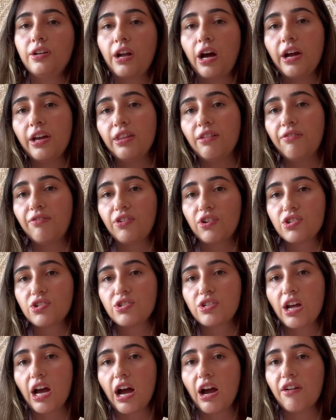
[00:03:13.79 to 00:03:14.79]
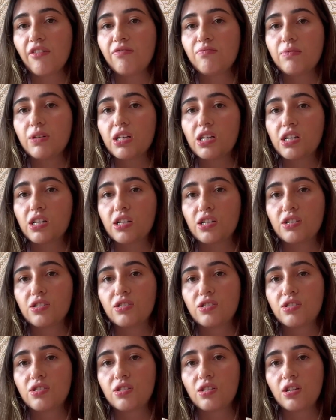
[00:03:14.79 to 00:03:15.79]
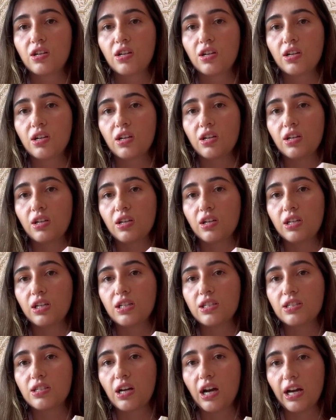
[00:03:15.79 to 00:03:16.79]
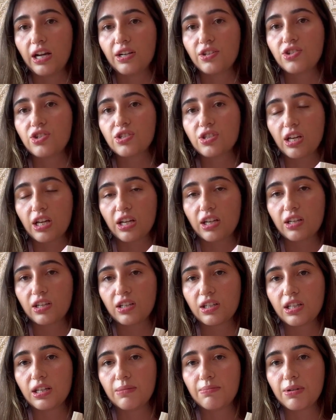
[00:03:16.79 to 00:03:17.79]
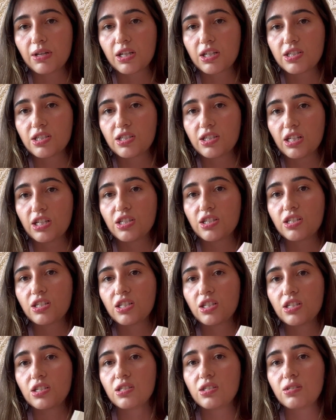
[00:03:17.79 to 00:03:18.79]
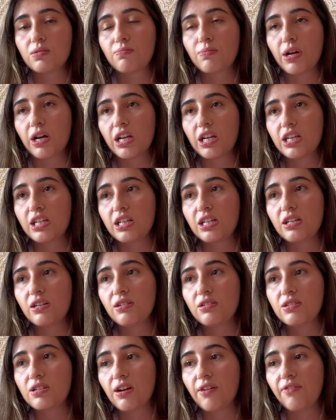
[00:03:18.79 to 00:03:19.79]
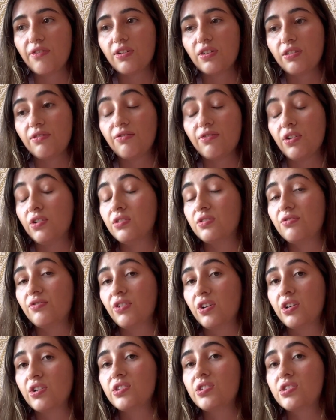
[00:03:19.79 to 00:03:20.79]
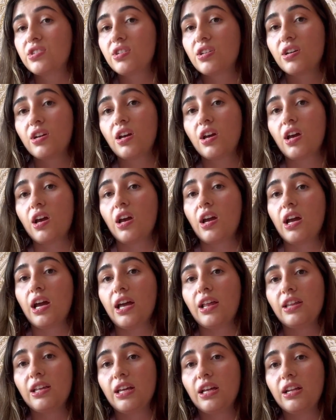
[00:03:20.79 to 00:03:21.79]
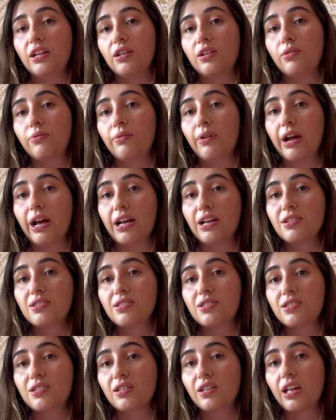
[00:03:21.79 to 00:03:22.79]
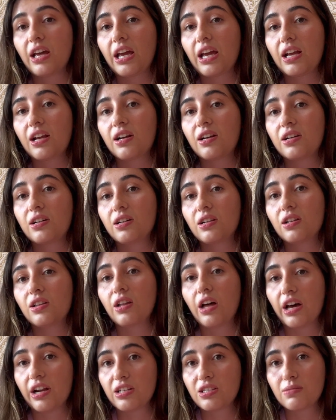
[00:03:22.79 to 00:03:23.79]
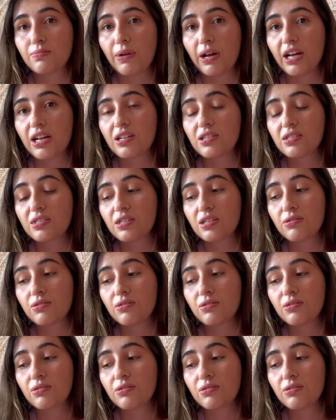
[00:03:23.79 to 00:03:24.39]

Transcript: Not in the first half because he's kind of just like keeping his distance, but he definitely falls first and then the rest like a lot of spice.